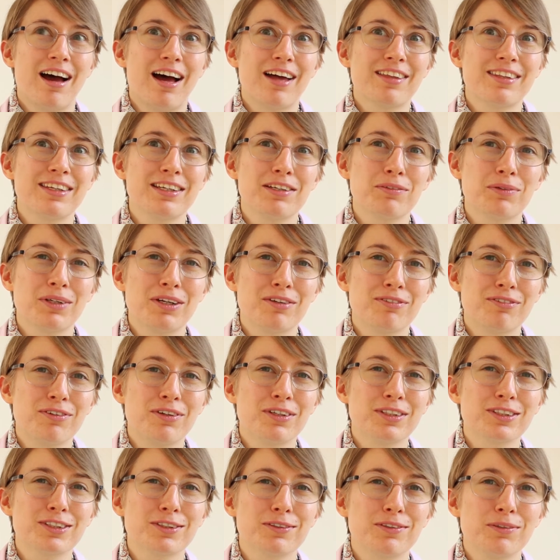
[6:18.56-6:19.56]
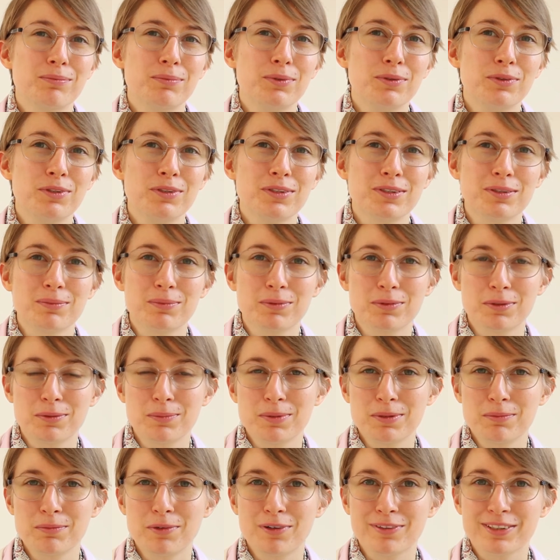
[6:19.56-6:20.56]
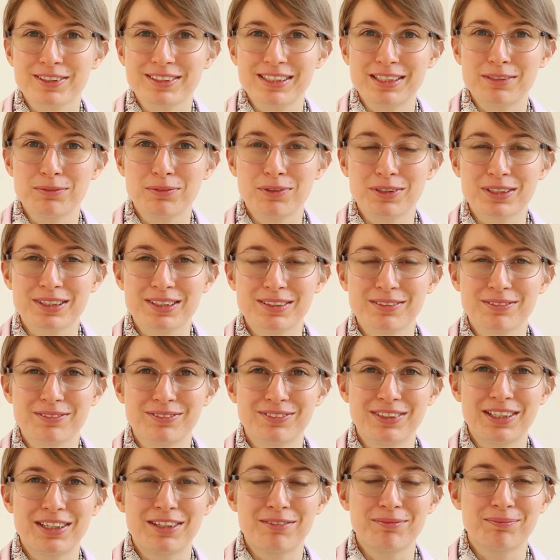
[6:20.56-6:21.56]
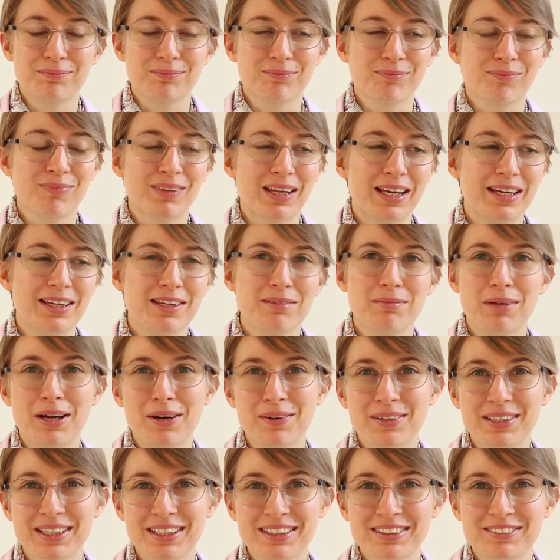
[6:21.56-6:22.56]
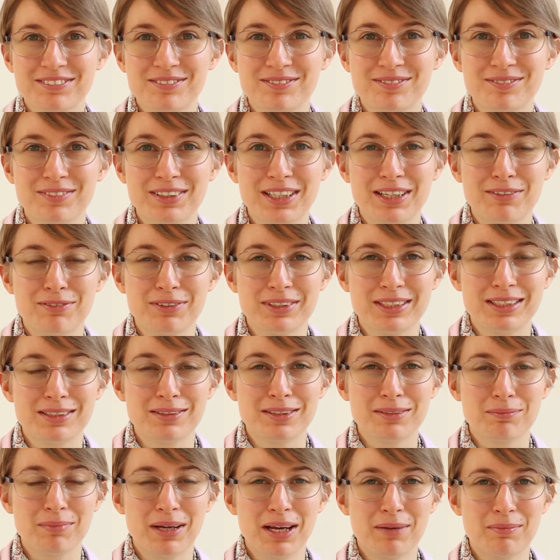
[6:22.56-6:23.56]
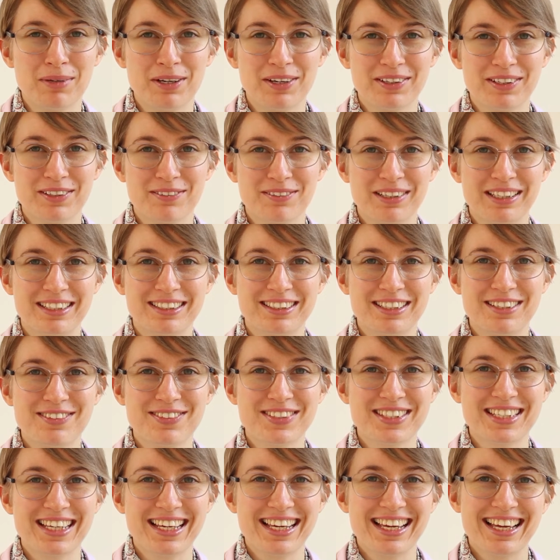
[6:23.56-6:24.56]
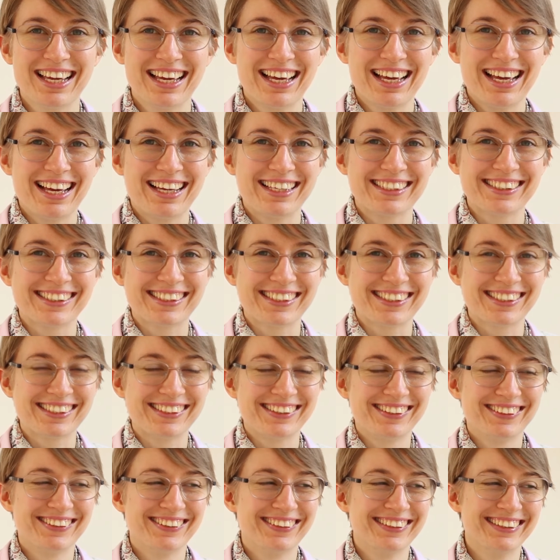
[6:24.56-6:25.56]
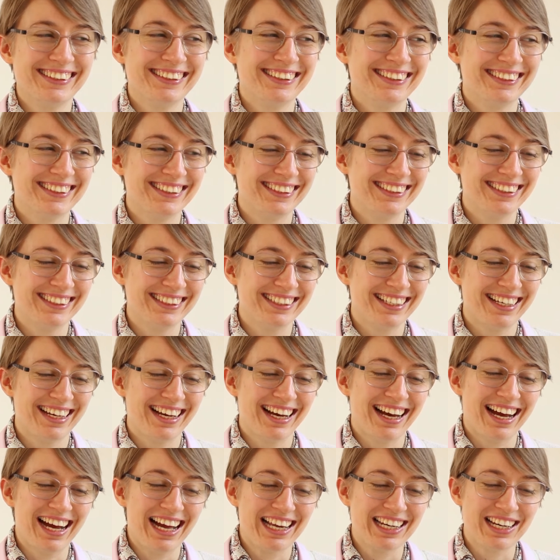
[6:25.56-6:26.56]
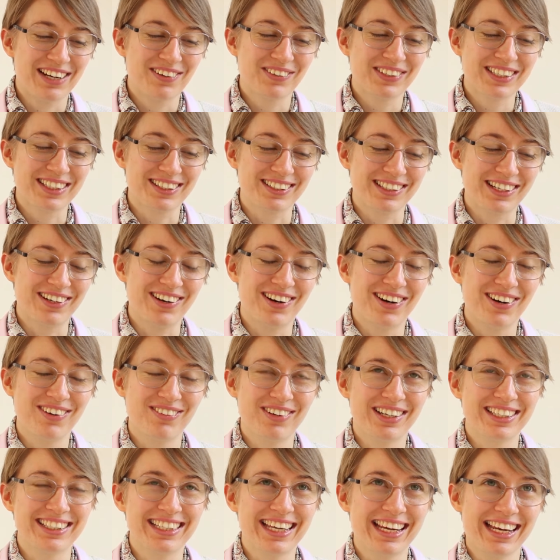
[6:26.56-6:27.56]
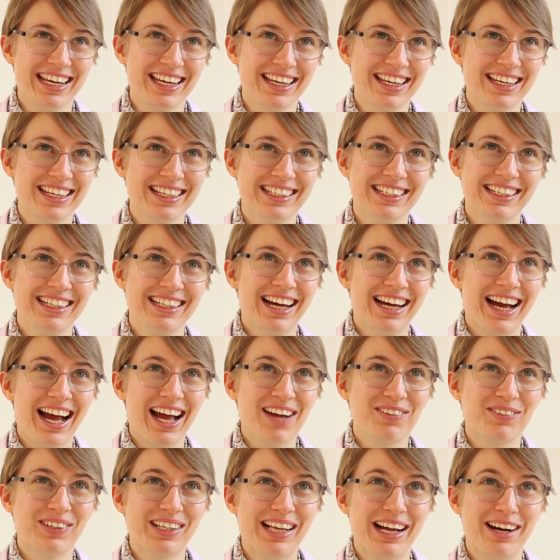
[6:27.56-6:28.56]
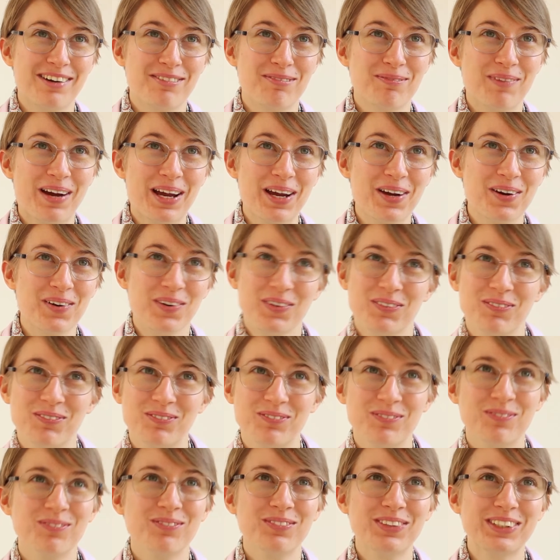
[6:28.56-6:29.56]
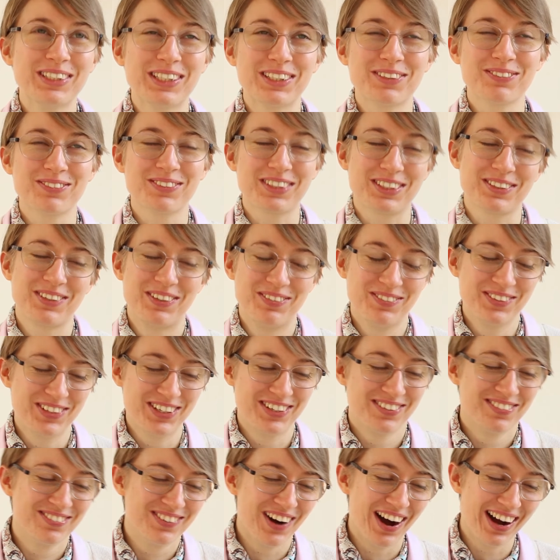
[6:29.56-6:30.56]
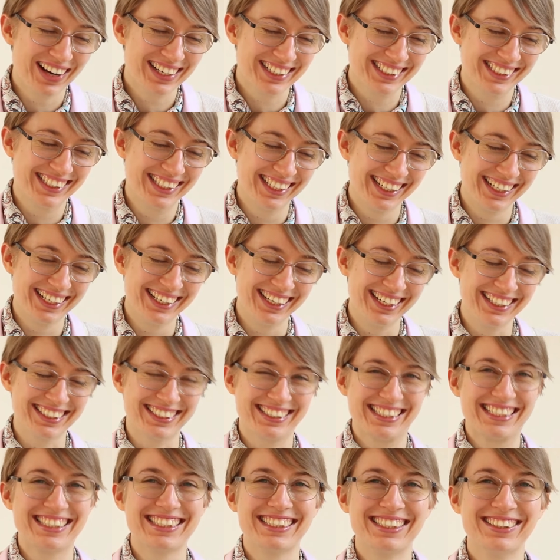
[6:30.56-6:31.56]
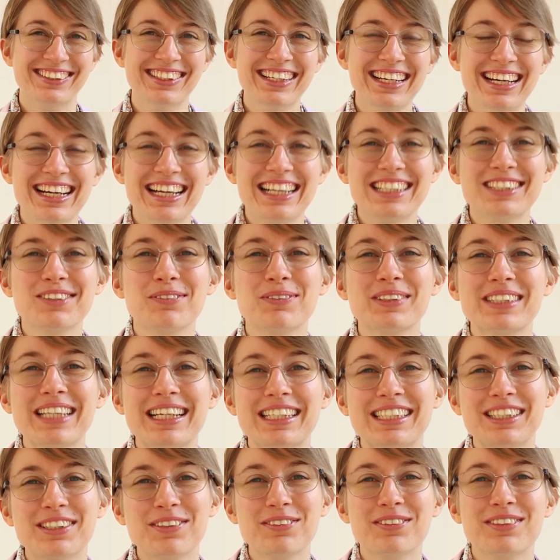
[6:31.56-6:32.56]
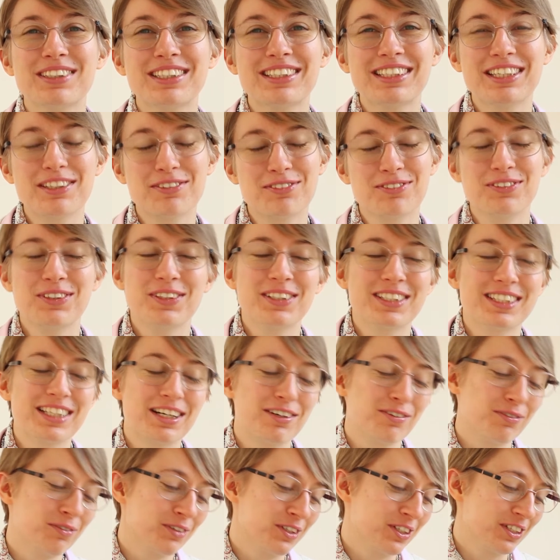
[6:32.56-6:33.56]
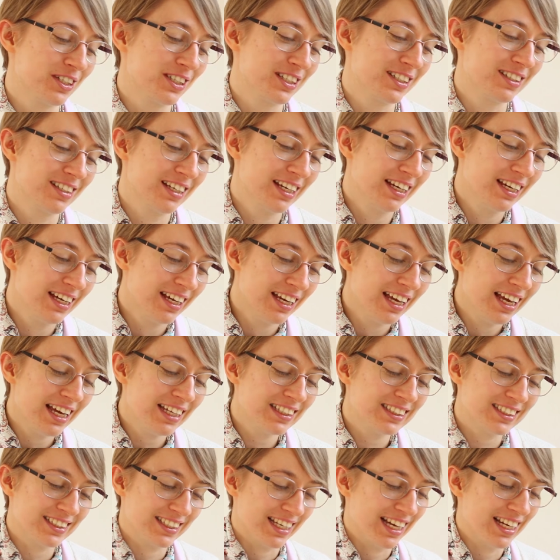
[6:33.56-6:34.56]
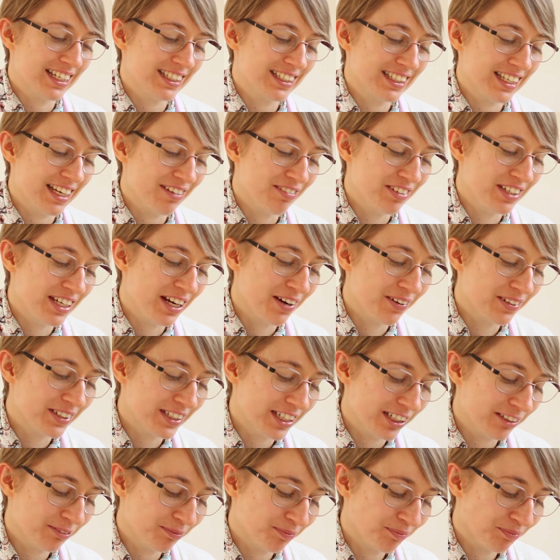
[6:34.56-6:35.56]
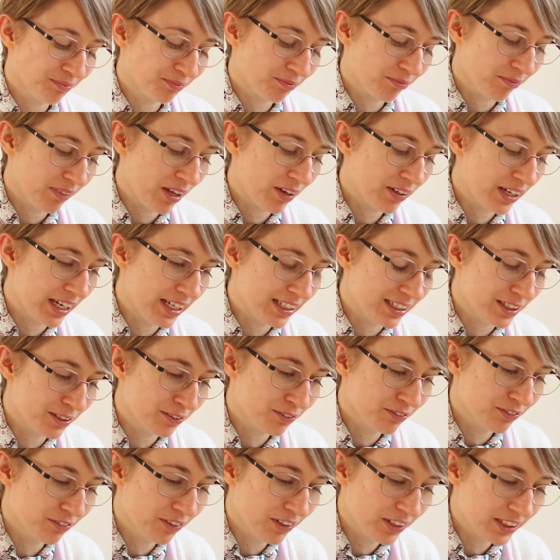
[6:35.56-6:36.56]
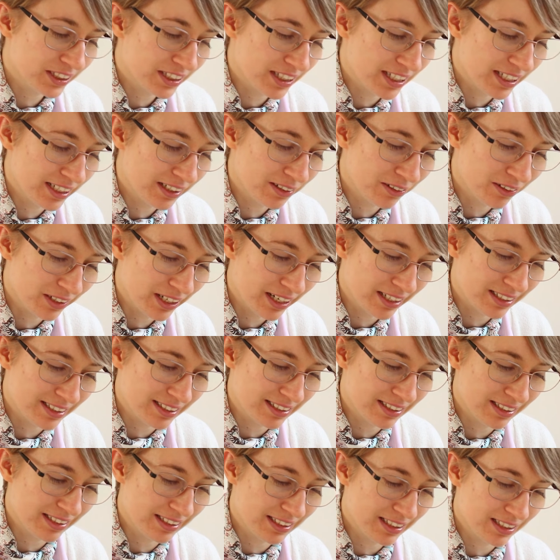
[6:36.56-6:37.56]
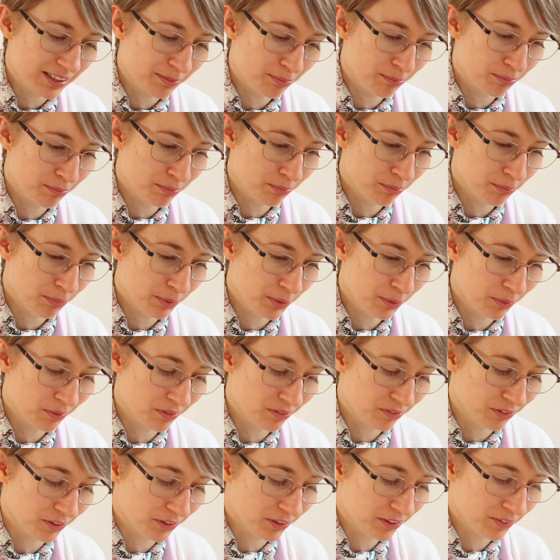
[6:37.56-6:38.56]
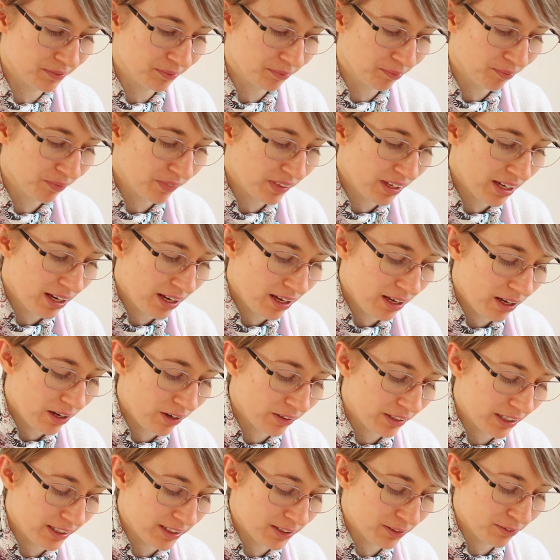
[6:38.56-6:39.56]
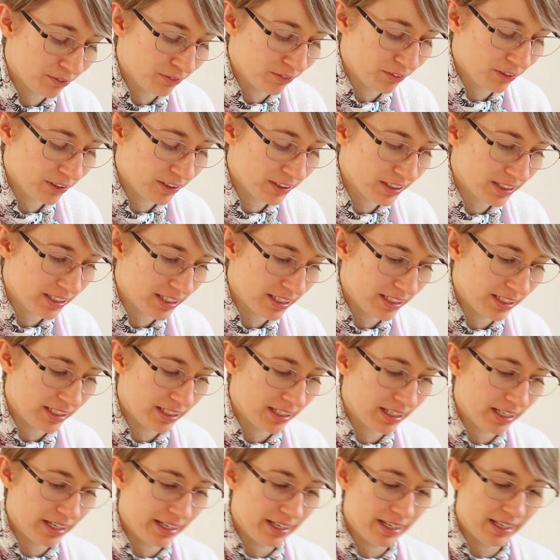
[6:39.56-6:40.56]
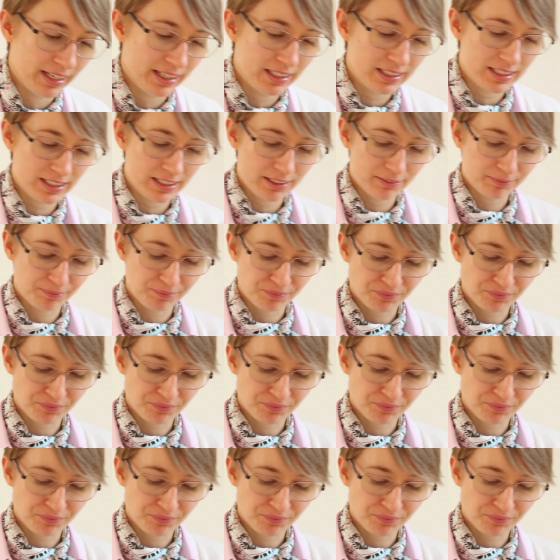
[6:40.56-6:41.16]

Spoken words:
I think when I first saw a beauty subscription box, it was in America, when I visited my American relatives. So, and I always thought, oh, one day I will have my own subscription box. I don't know. It's almost like you gift yourself, which is, it's nice every now and then. Okay, so first thing, it's beautiful. Okay, so first thing is,